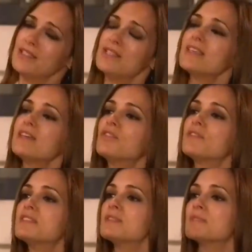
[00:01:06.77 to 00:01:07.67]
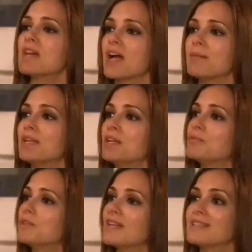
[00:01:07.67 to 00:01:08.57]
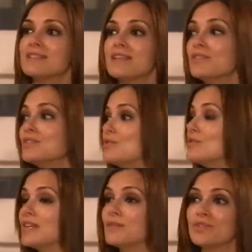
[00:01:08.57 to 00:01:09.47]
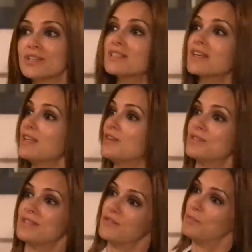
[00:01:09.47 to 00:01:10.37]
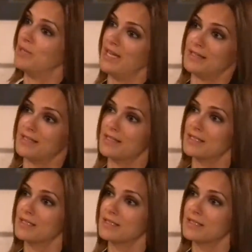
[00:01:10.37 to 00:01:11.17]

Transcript: Just give Griffin some time and he'll realize that David is using him, just like he uses everybody else.